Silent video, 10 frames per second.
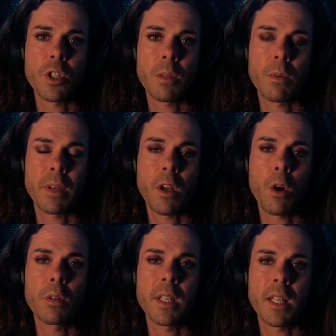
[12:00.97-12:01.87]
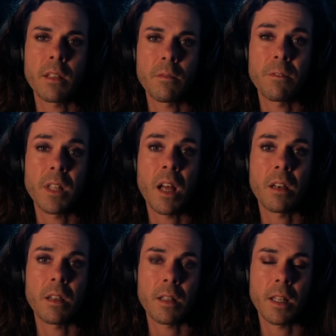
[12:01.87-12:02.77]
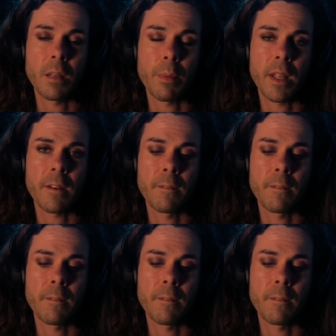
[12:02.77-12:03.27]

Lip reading: that we've been holding in, flood a little bit.